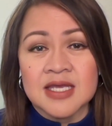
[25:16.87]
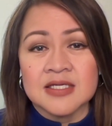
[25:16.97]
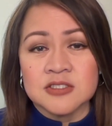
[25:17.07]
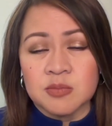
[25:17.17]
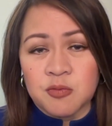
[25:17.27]

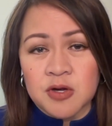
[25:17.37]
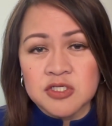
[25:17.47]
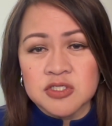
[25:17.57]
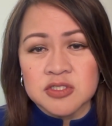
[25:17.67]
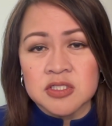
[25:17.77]
and
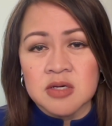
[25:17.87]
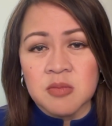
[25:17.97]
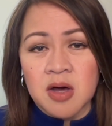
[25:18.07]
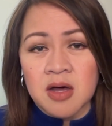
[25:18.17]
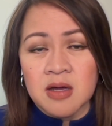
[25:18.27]
depression
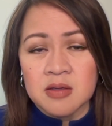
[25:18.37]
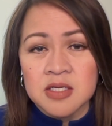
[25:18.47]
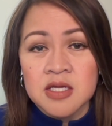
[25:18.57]
among